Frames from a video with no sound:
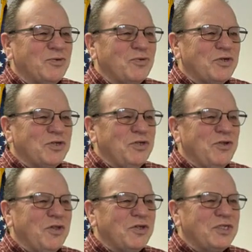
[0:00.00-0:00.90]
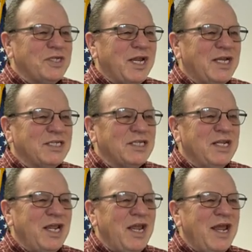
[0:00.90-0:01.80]
us pursue those things
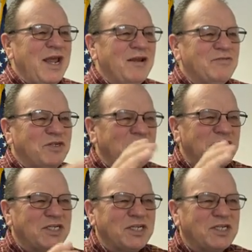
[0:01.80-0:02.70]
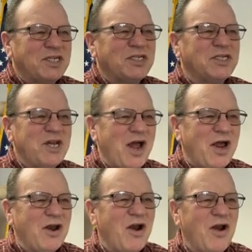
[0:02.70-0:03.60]
if Jesus is
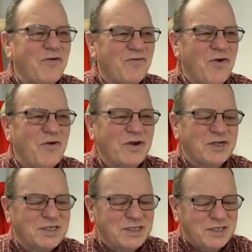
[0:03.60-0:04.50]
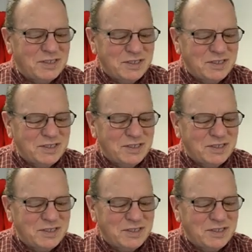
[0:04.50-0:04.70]
not our focus.